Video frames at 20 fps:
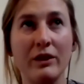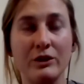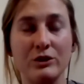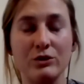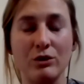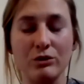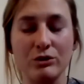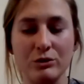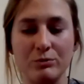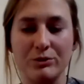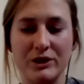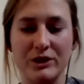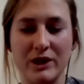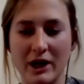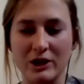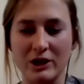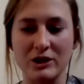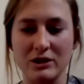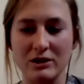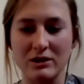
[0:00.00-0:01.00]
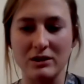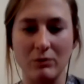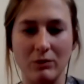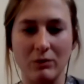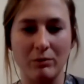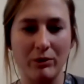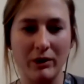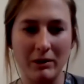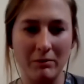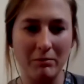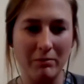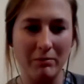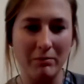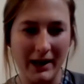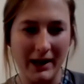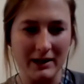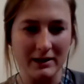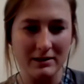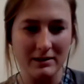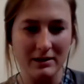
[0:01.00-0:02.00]
the social protections that were put in
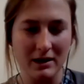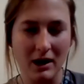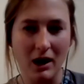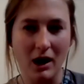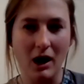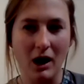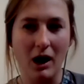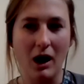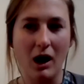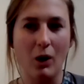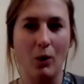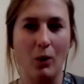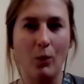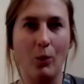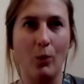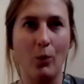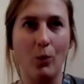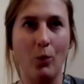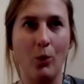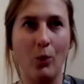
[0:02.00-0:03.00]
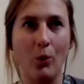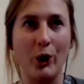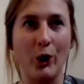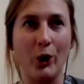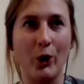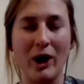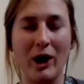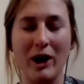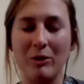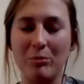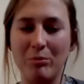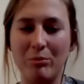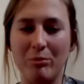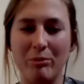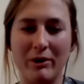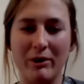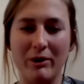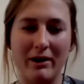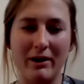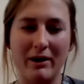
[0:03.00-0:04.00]
place were
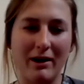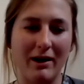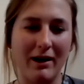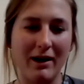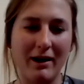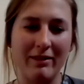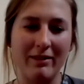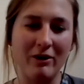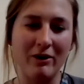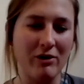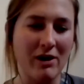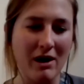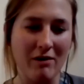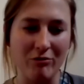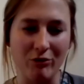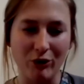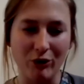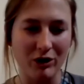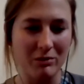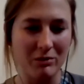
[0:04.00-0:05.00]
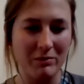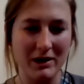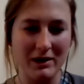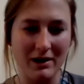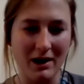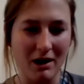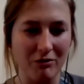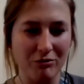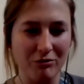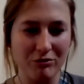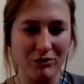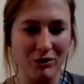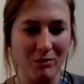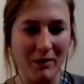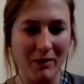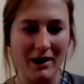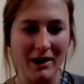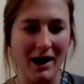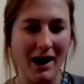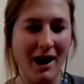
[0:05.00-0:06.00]
great, but they're never going to be enough. No
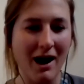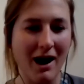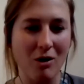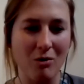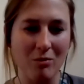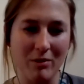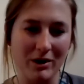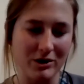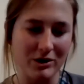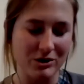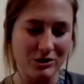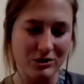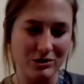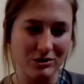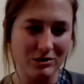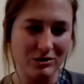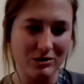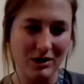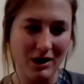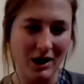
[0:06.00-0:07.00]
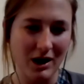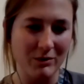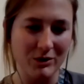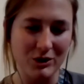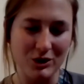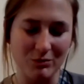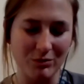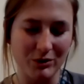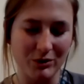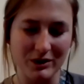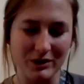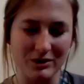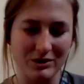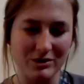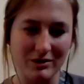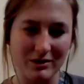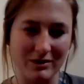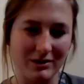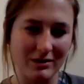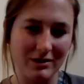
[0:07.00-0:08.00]
matter how much you put
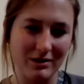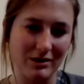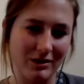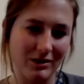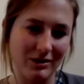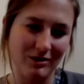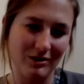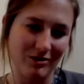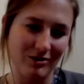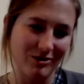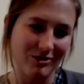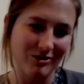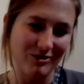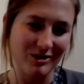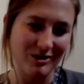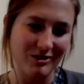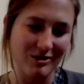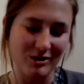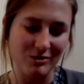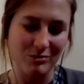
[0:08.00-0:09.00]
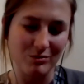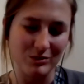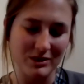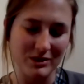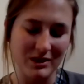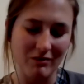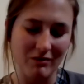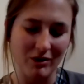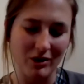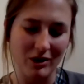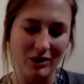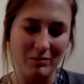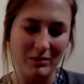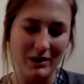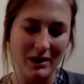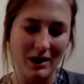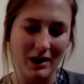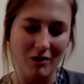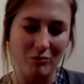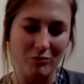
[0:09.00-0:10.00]
into it, it was never going to
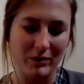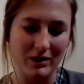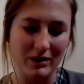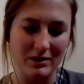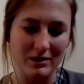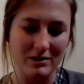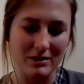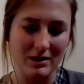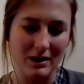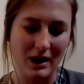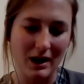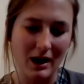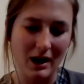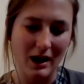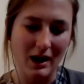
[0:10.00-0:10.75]
be enough, because